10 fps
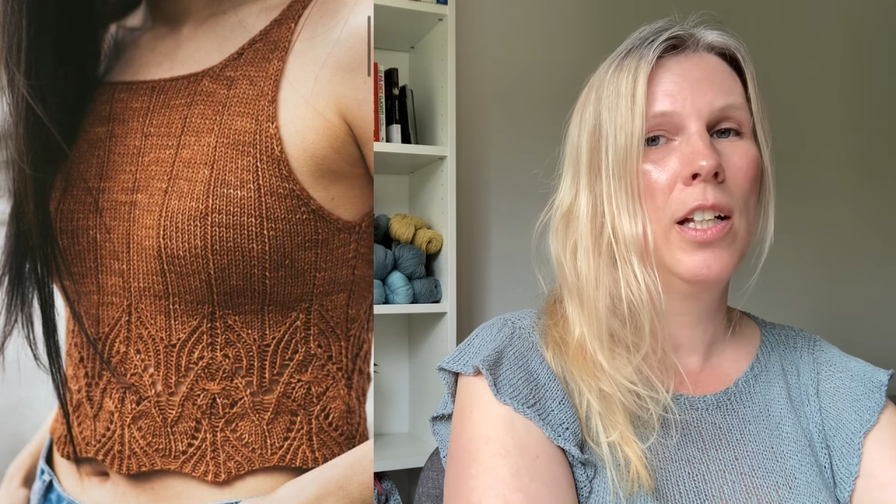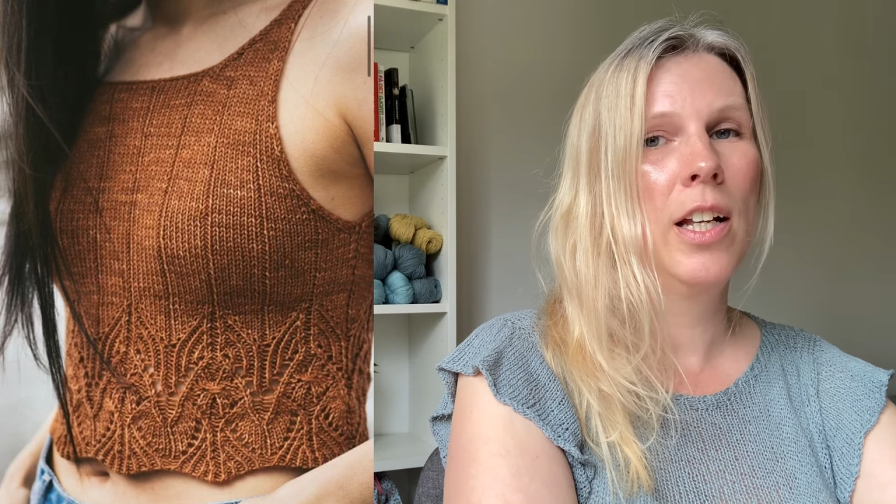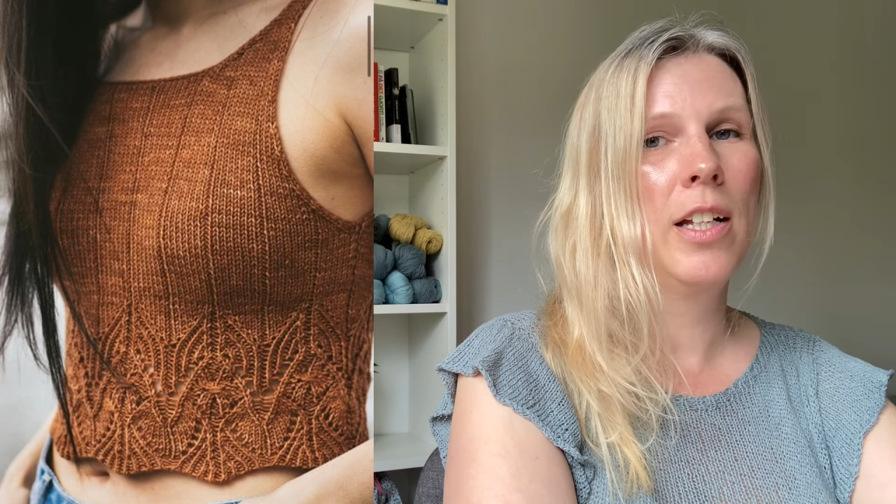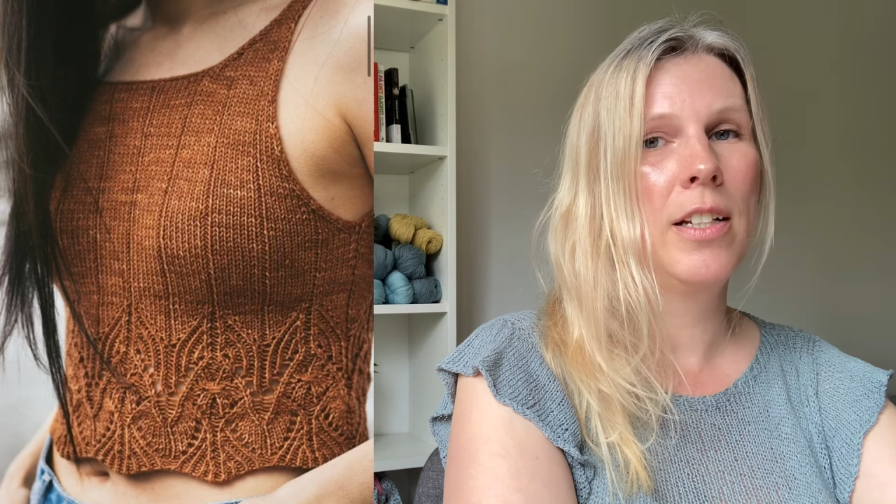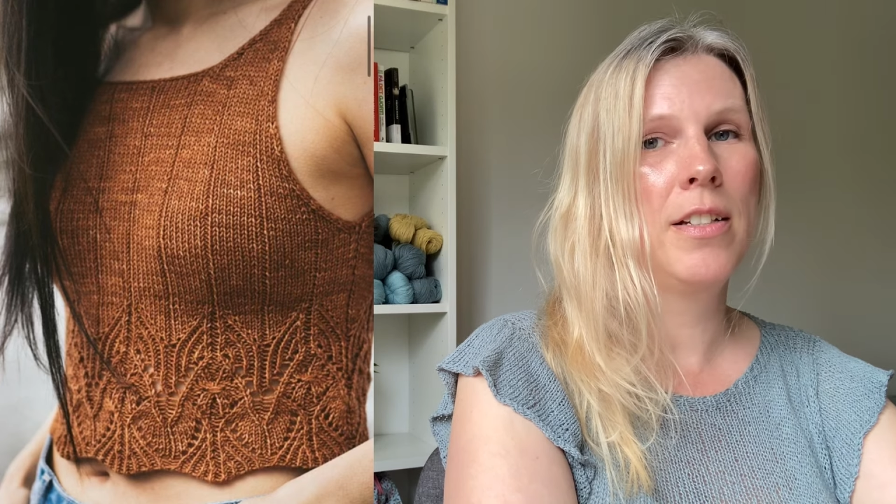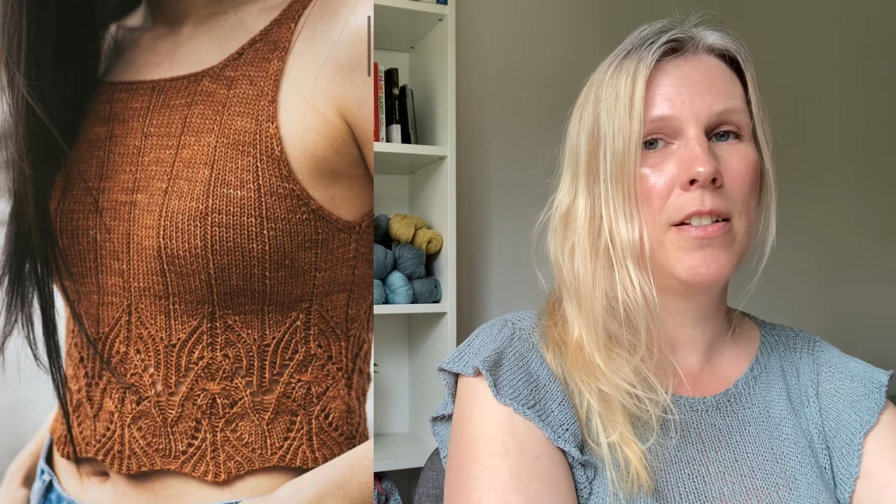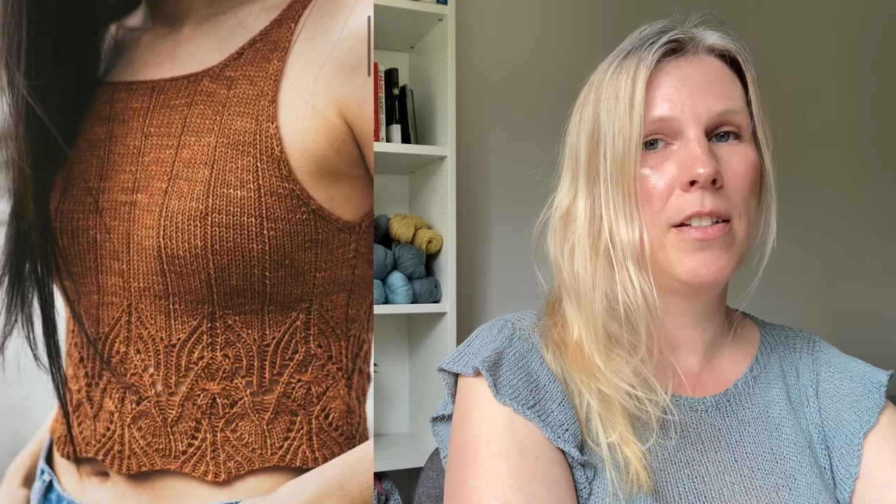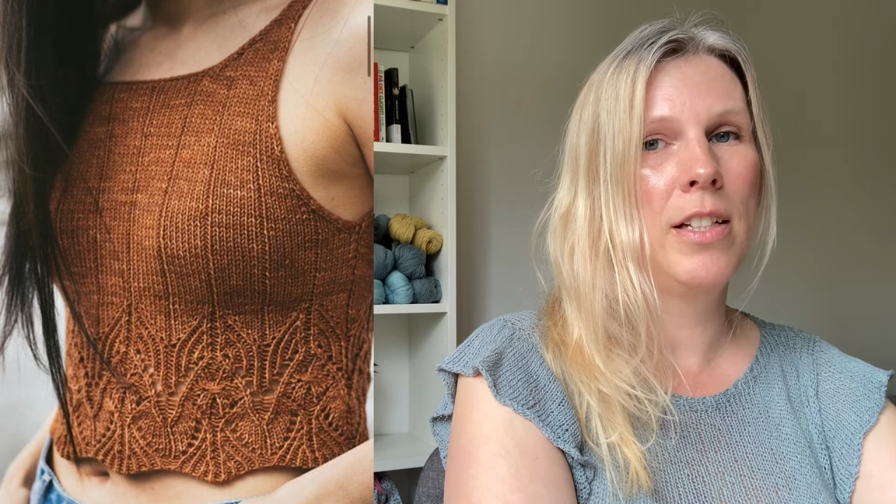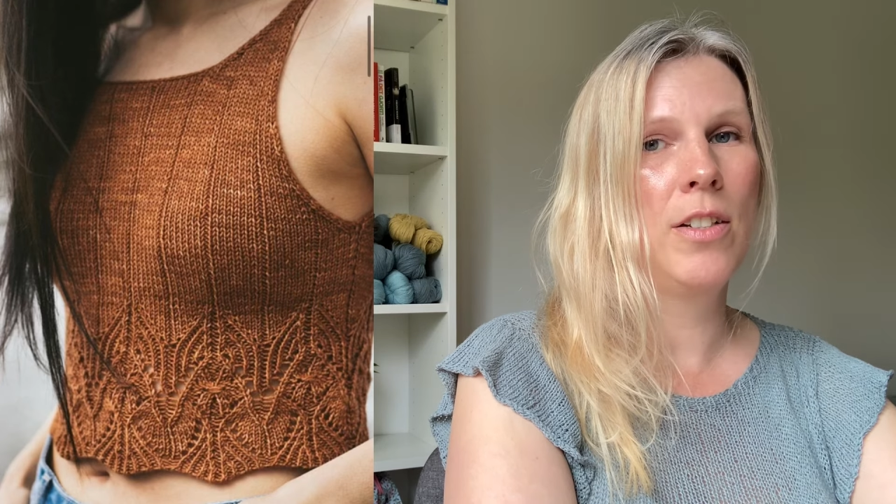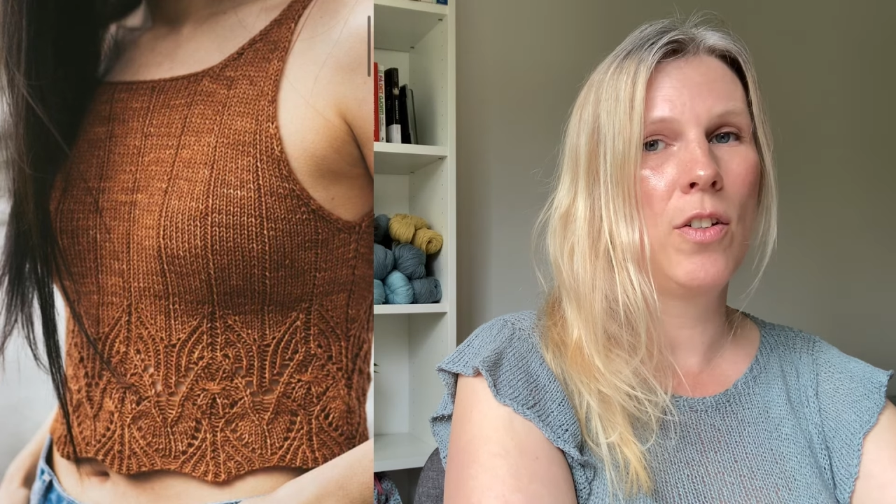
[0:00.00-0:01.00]
And it
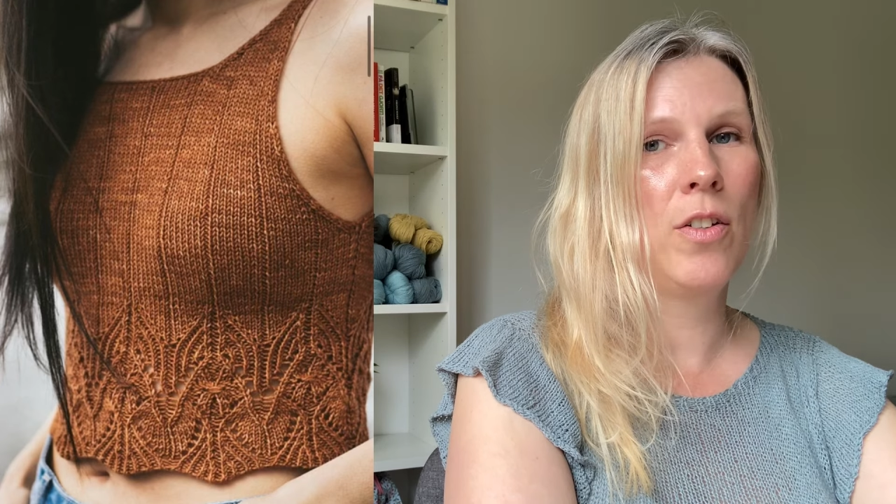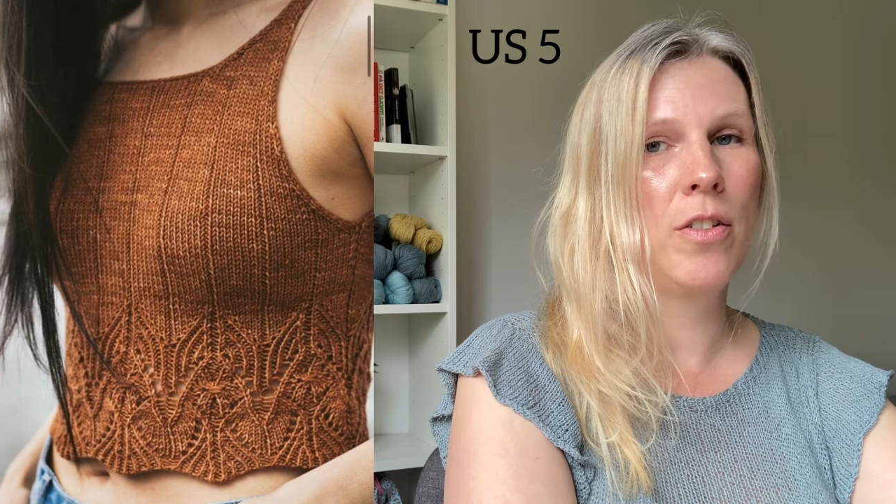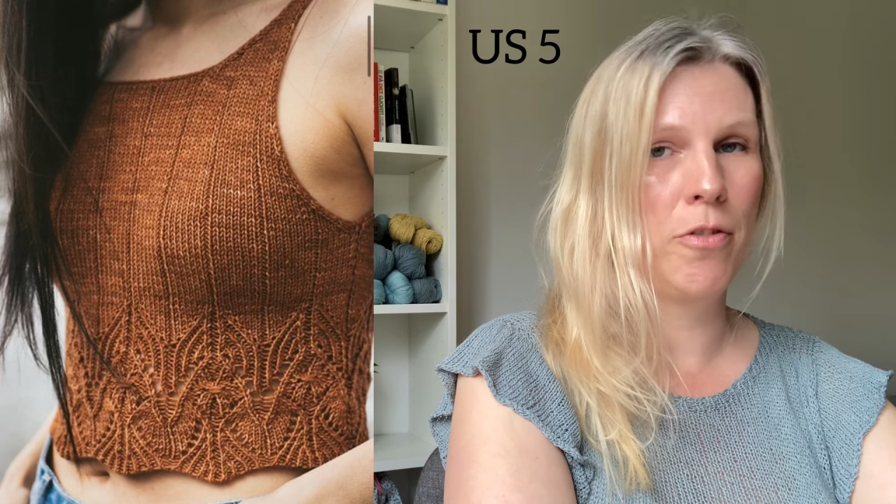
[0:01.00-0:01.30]
is knit on